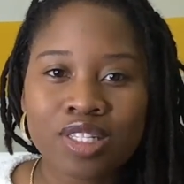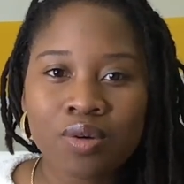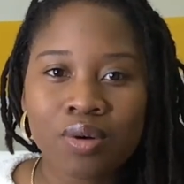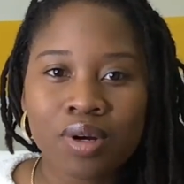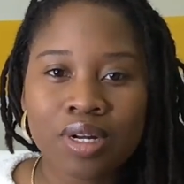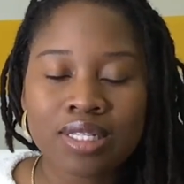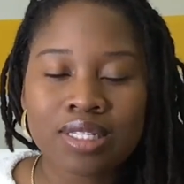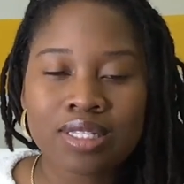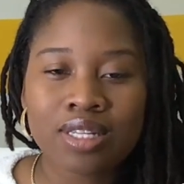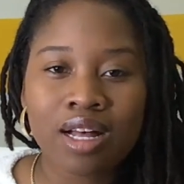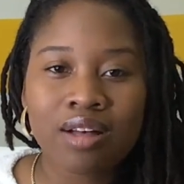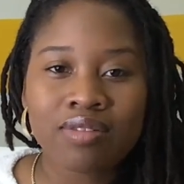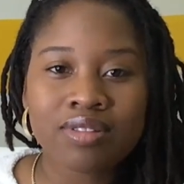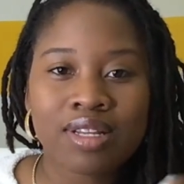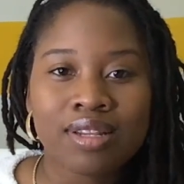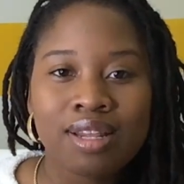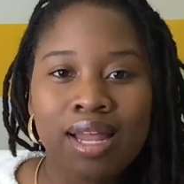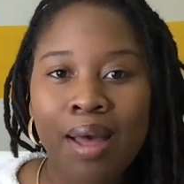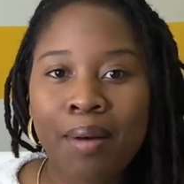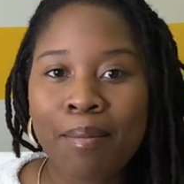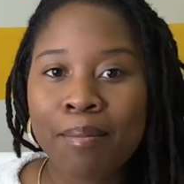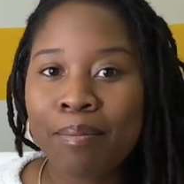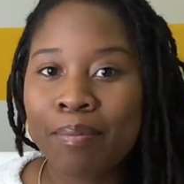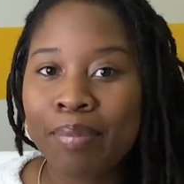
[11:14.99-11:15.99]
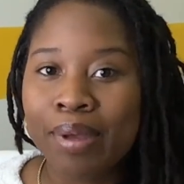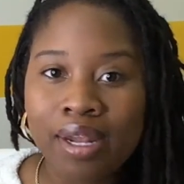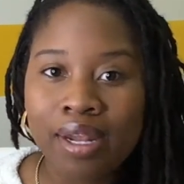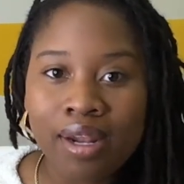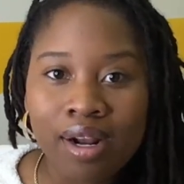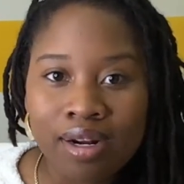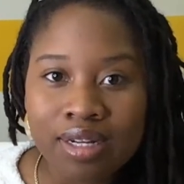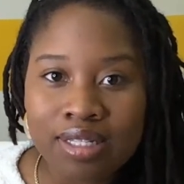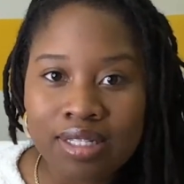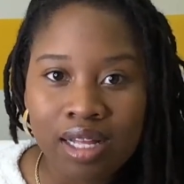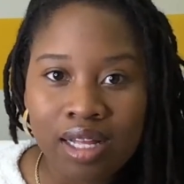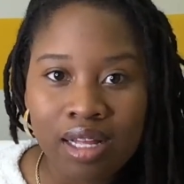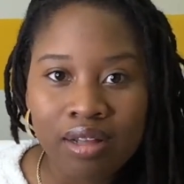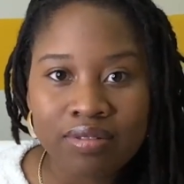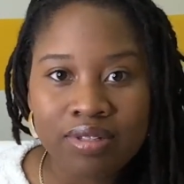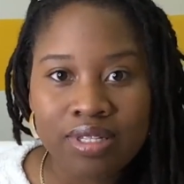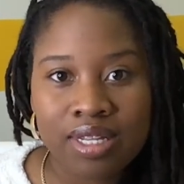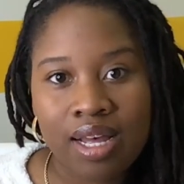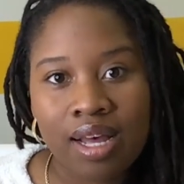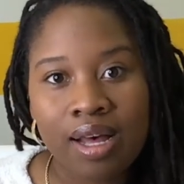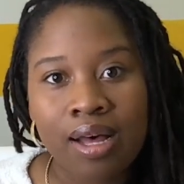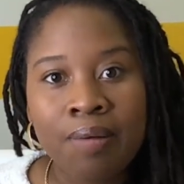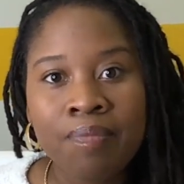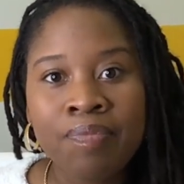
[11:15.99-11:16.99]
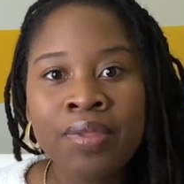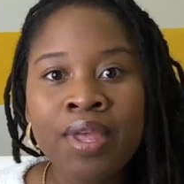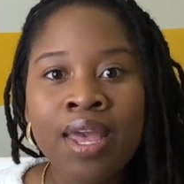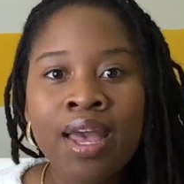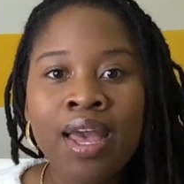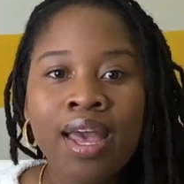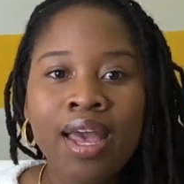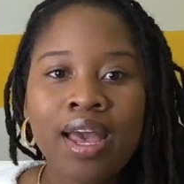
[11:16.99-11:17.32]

to ourselves and not beat ourselves up.